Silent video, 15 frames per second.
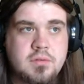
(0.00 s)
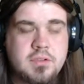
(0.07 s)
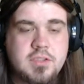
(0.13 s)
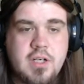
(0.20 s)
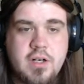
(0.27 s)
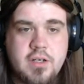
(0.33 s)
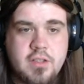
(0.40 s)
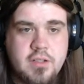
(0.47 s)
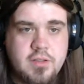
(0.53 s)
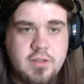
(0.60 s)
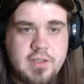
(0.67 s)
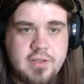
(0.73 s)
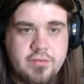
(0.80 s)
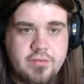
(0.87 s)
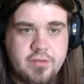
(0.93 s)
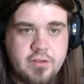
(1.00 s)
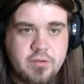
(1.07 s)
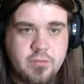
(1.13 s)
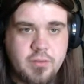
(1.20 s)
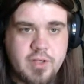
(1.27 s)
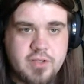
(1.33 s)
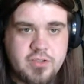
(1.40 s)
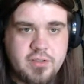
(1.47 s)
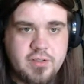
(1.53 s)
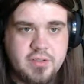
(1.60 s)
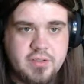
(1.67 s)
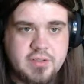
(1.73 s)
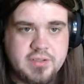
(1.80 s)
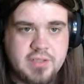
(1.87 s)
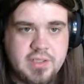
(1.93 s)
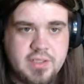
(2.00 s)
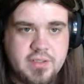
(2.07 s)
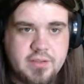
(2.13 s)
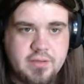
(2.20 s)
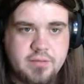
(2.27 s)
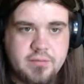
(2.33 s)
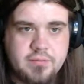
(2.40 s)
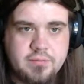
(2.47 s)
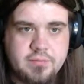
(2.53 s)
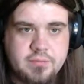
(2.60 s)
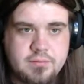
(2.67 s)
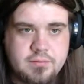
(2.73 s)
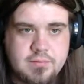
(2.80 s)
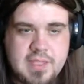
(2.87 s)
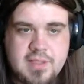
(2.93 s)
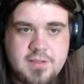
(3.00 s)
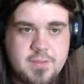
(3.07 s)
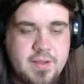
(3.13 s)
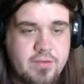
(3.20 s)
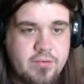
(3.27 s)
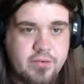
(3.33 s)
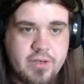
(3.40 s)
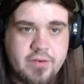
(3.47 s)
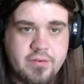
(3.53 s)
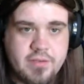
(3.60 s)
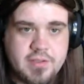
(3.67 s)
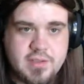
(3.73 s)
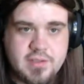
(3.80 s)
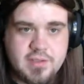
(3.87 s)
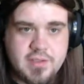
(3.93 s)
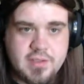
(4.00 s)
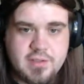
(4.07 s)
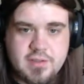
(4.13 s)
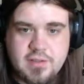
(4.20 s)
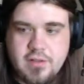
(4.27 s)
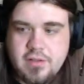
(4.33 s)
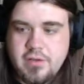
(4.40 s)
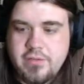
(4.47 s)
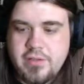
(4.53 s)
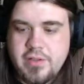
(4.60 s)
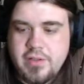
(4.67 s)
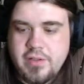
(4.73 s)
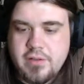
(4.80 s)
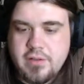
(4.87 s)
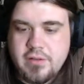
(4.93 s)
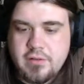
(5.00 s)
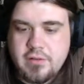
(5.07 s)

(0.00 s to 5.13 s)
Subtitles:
Sorry, dude, if you're watching this, and it's been forever since I saw your video.